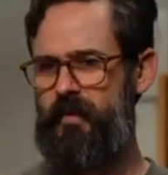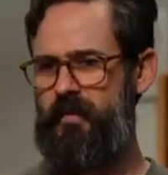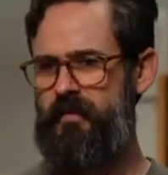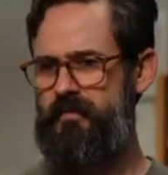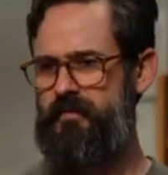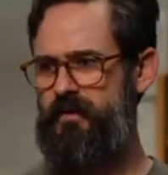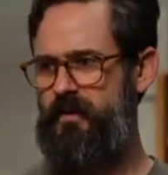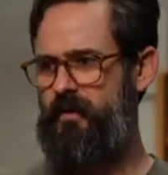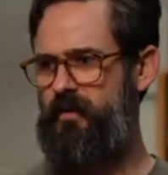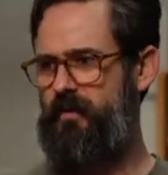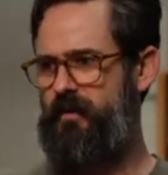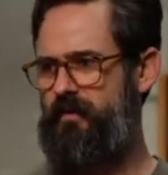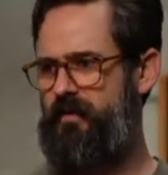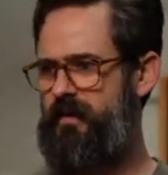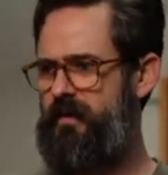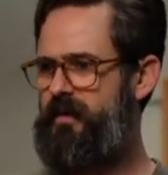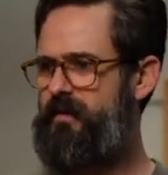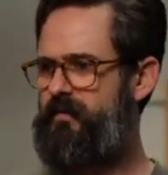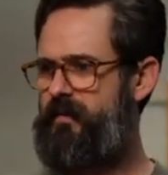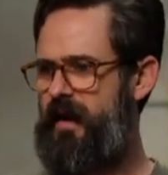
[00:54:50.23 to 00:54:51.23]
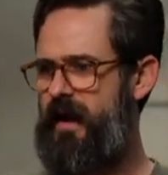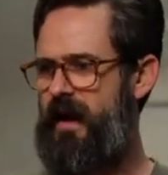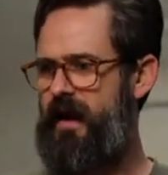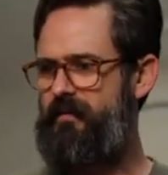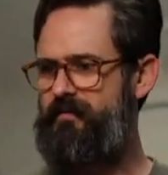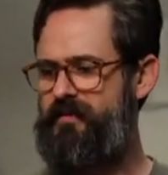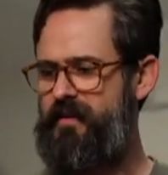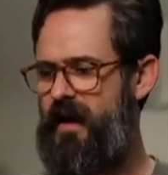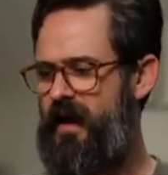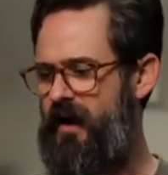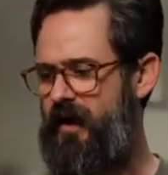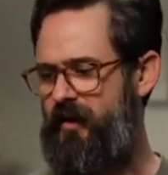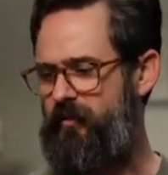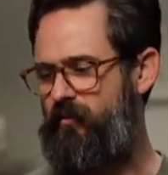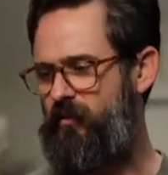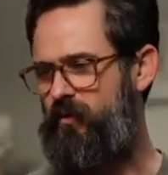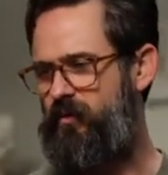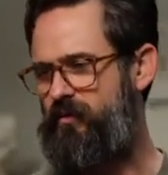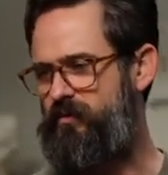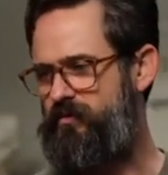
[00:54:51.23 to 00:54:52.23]
So, and then if I have
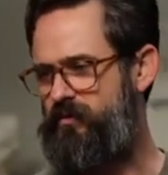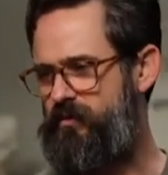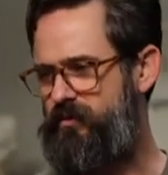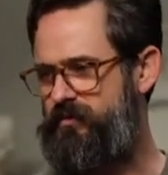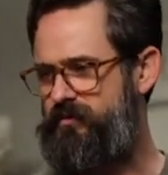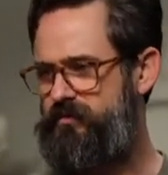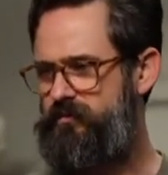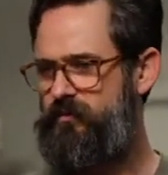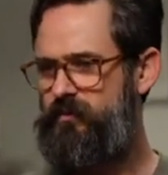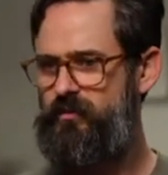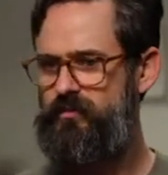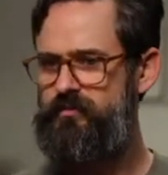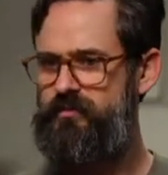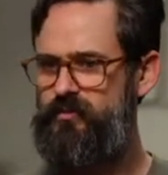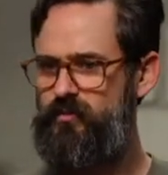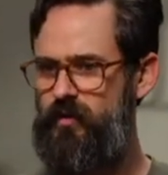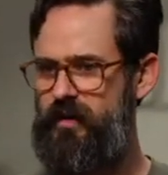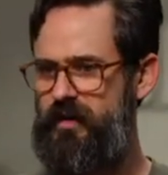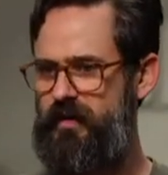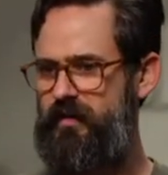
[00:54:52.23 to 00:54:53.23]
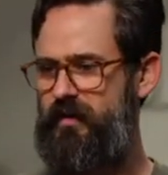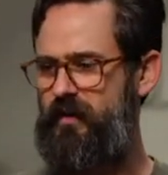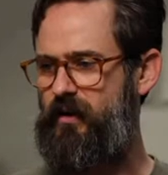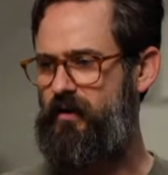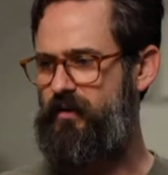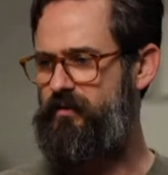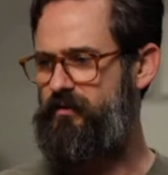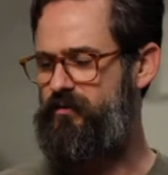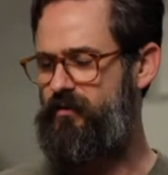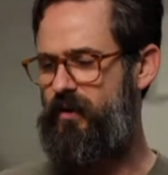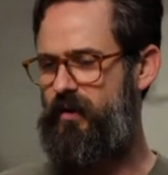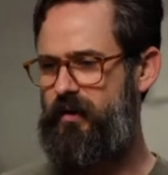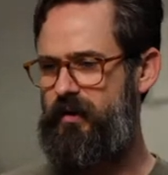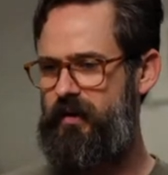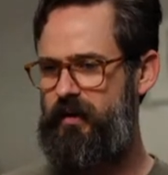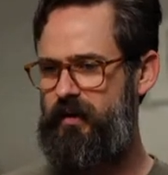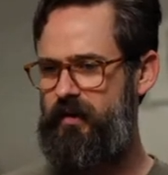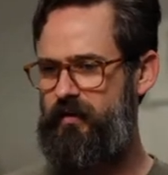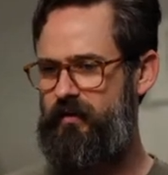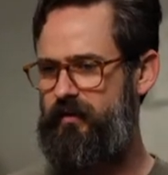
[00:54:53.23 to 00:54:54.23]
time, we'll tweak the
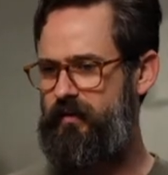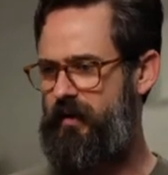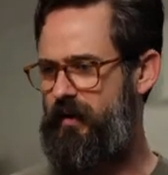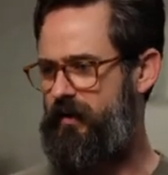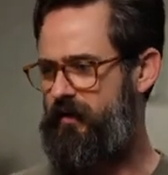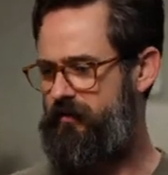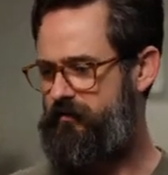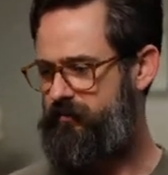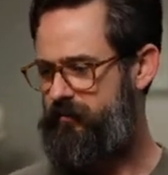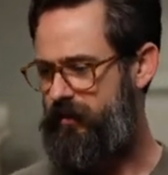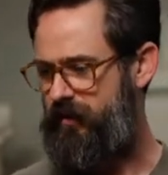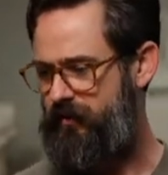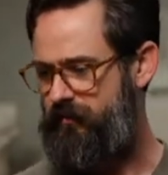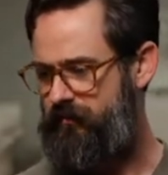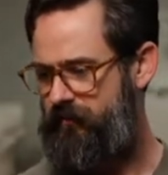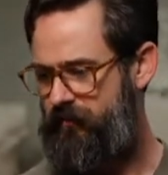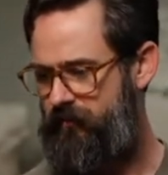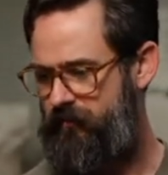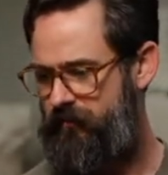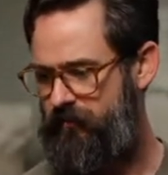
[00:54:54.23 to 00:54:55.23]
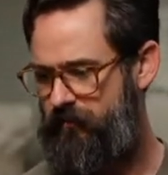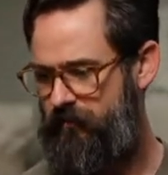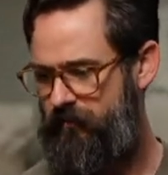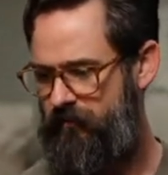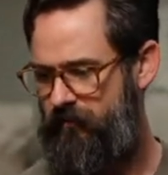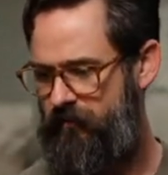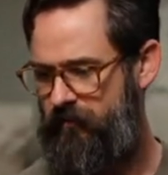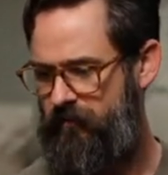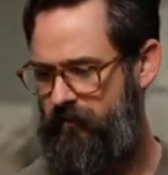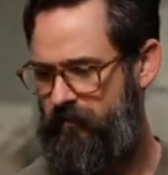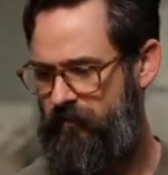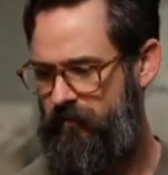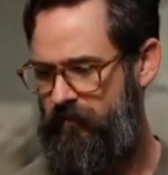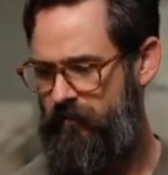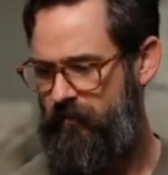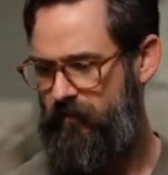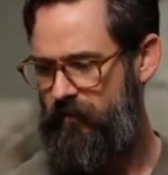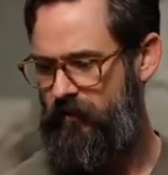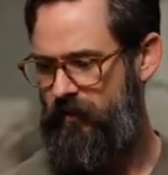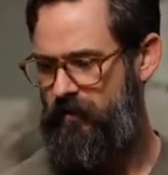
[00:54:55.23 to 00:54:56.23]
drawing here and there. But
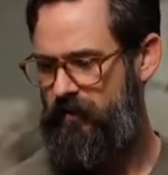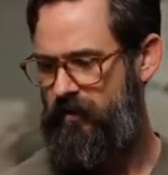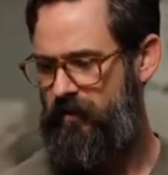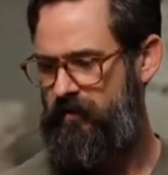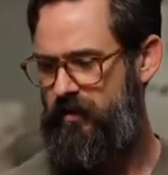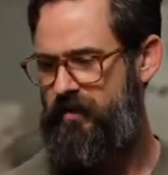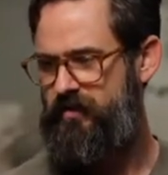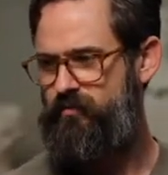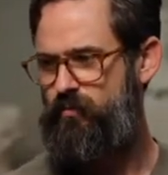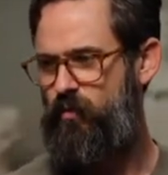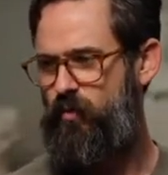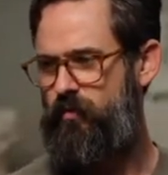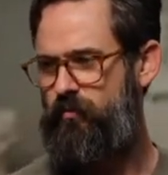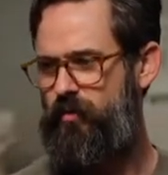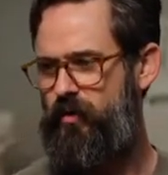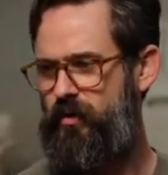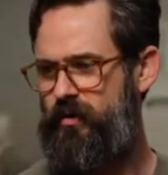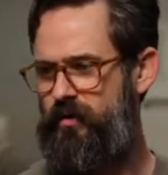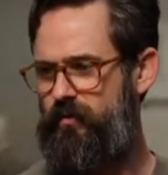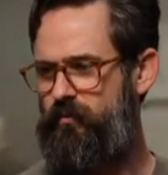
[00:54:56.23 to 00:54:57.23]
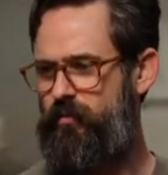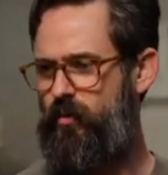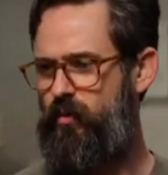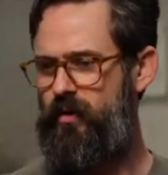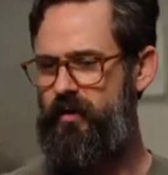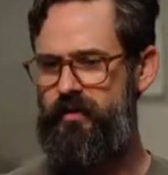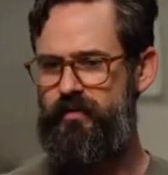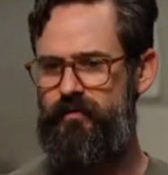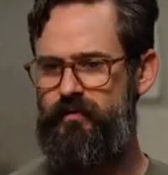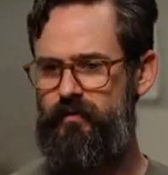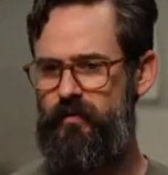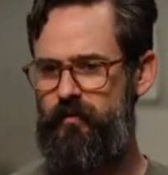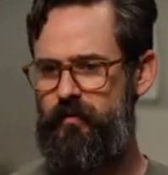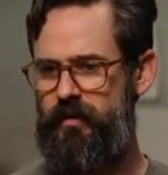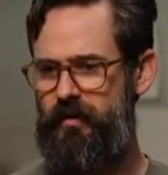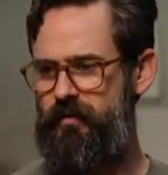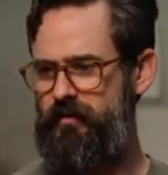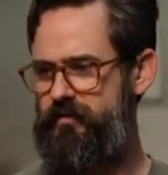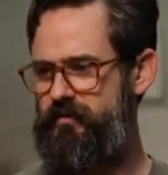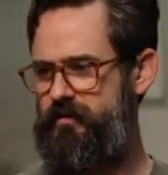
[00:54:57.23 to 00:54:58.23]
I think that's more important for
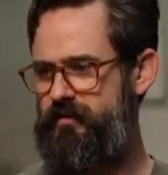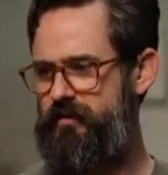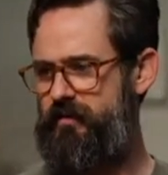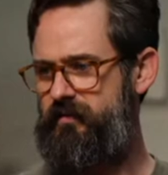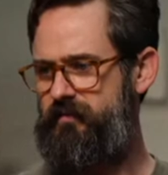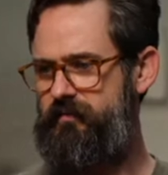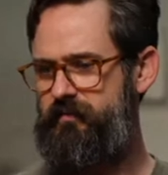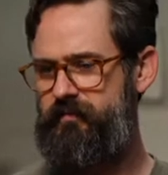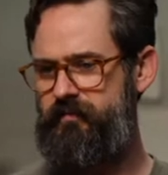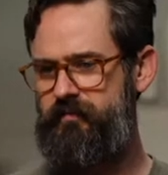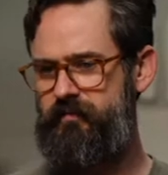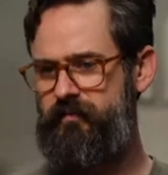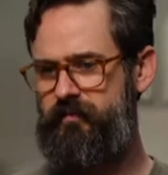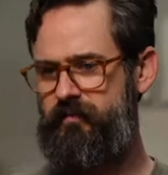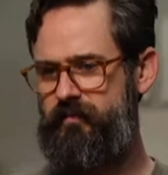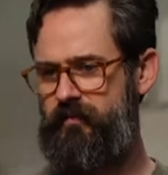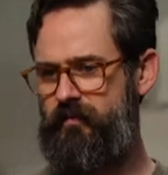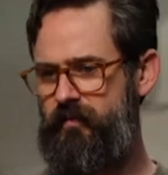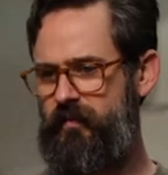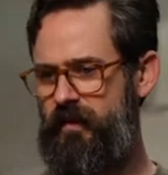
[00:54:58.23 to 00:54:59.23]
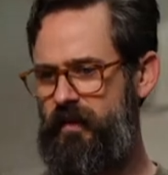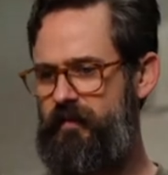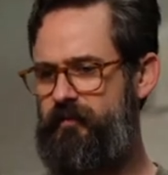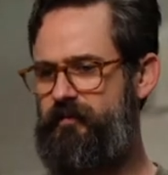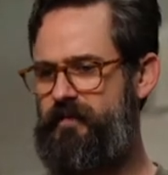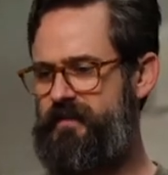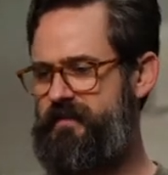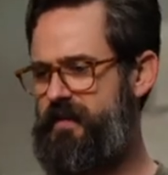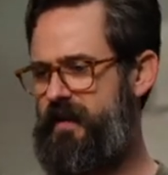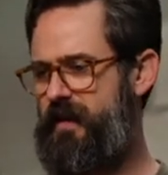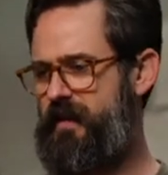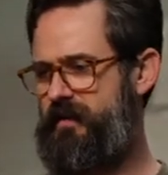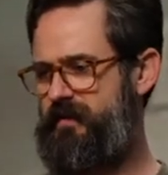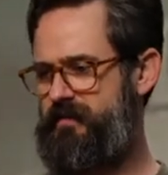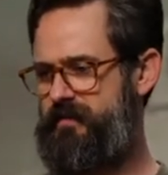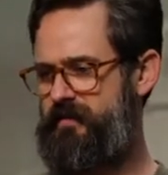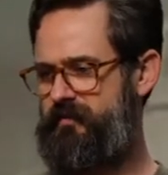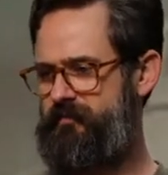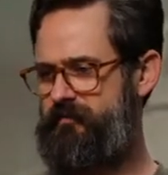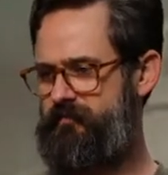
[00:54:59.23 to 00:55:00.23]
me to
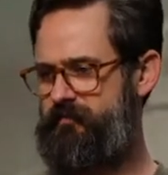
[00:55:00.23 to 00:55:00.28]
emphasize.